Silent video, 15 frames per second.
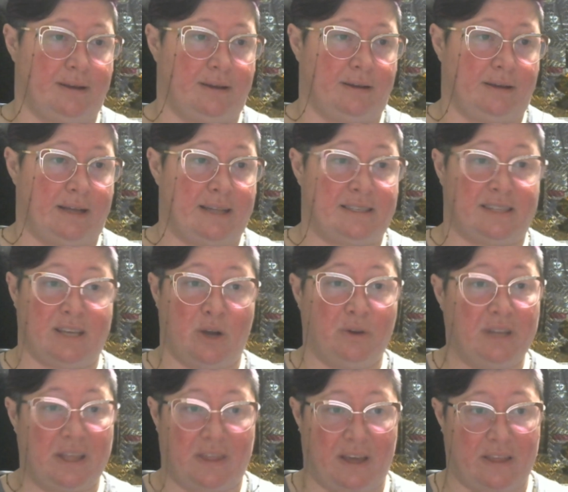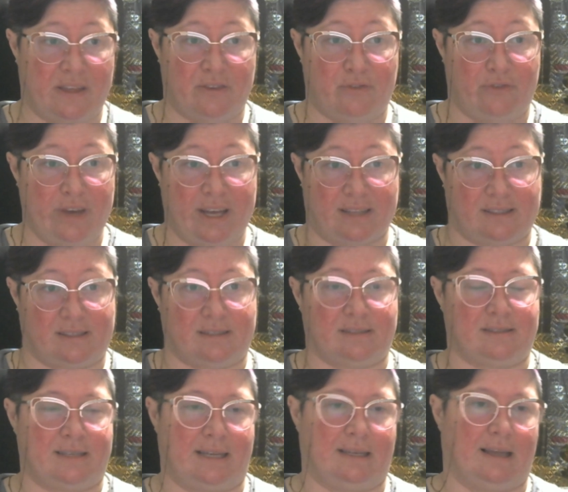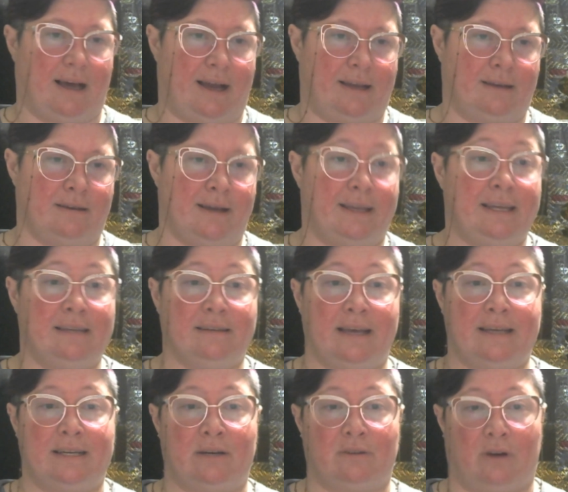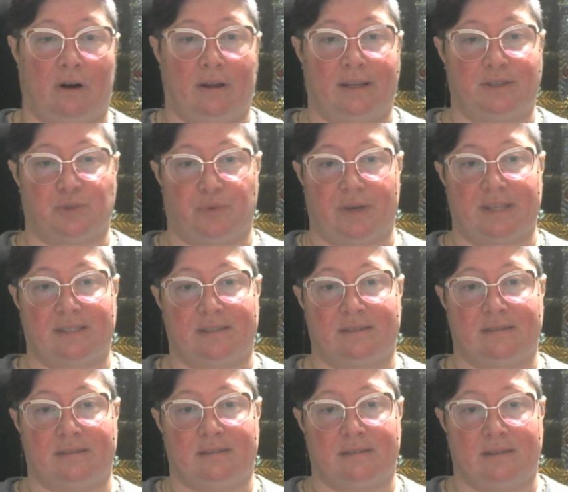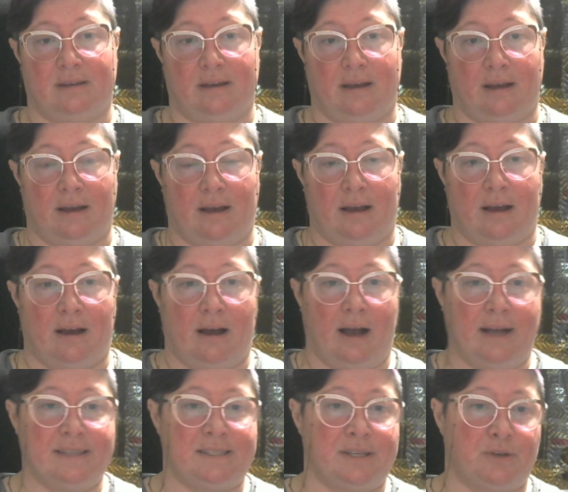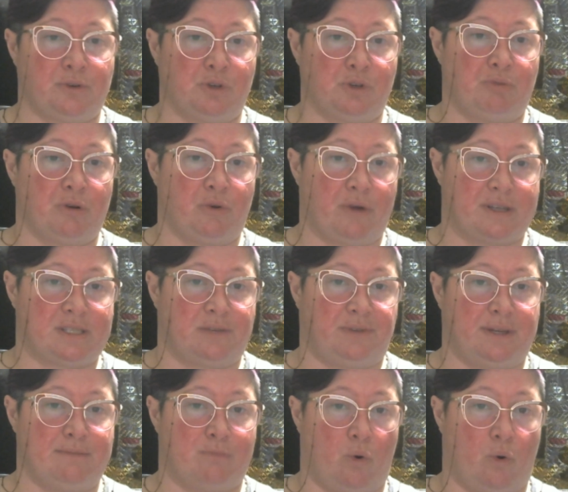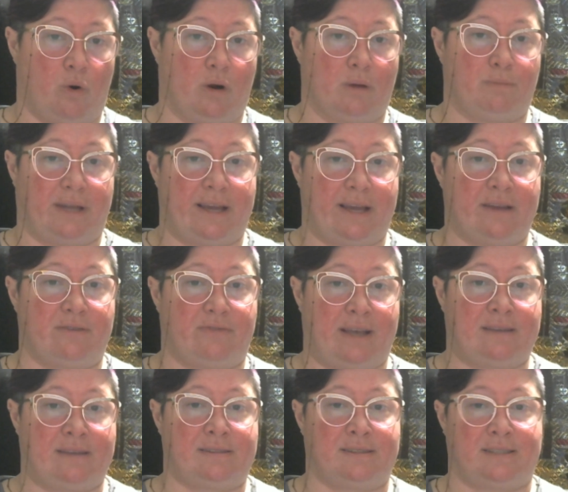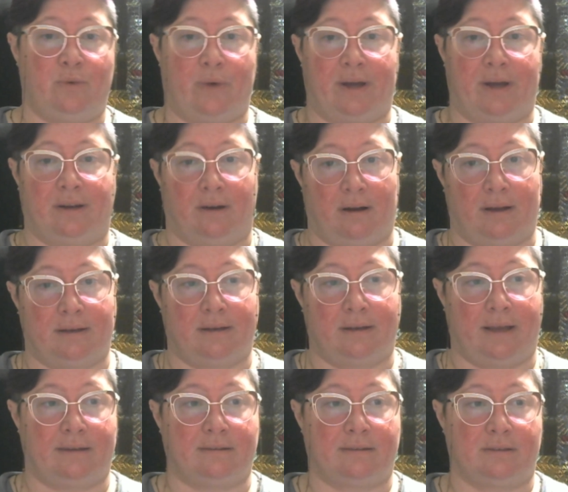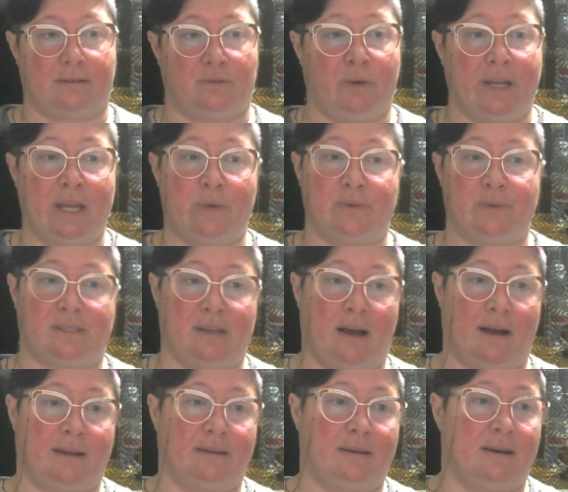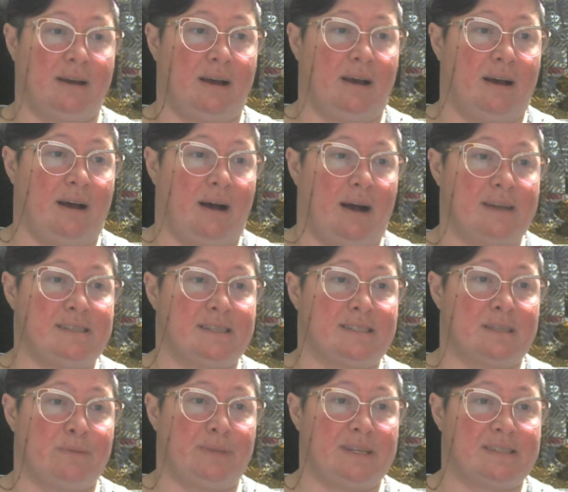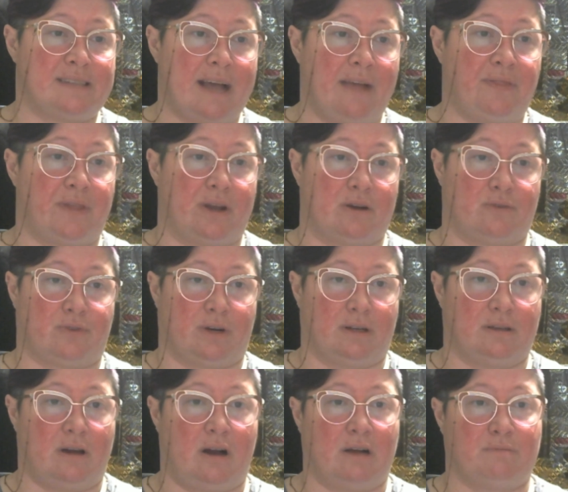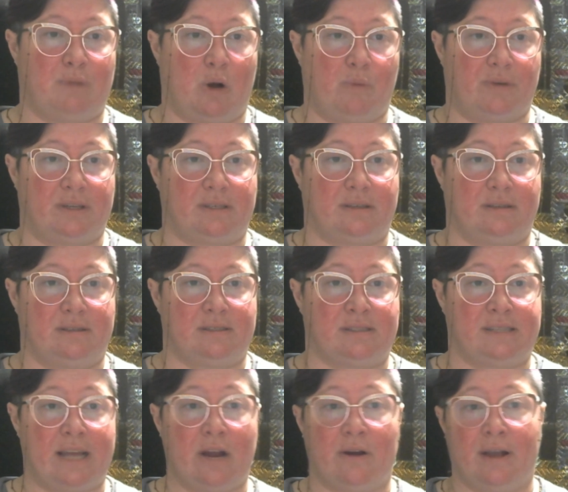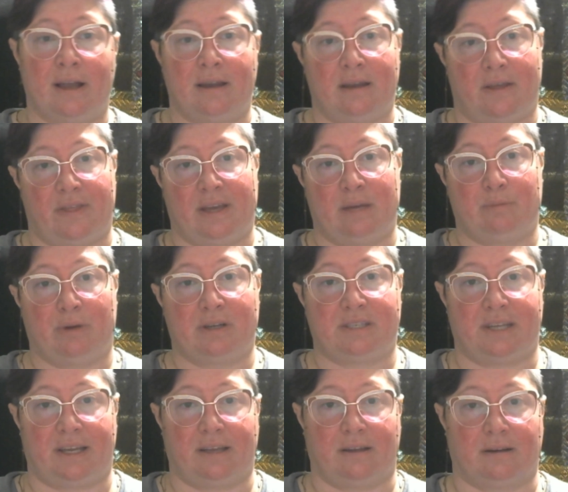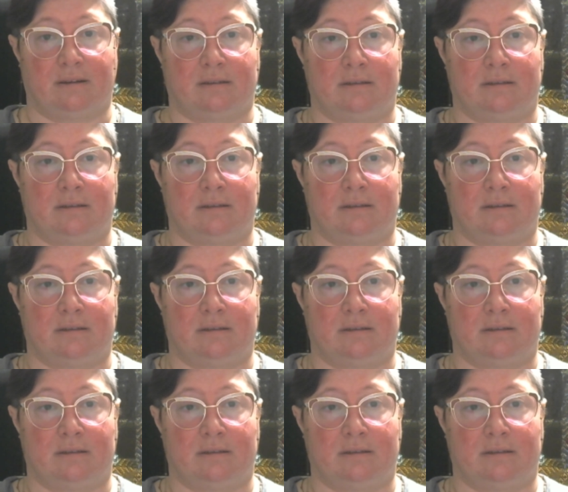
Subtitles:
It's the only thing that fits, said Laia, and he laid out all his reasons. Isaac grew progressively more blank-faced as he went on, and when he was done, Isaac simply sat there for a long moment, staring at nothing in particular,